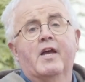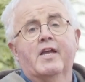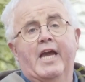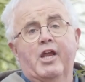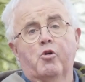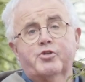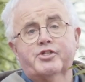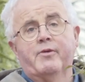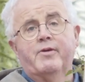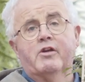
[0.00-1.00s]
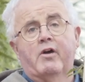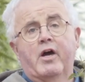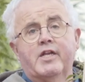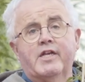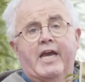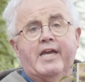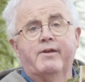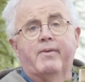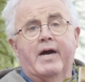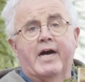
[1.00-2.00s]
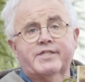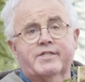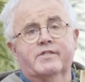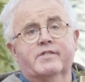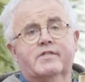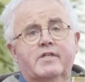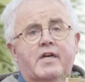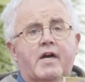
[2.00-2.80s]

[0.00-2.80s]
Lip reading: can also be grown in hanging baskets,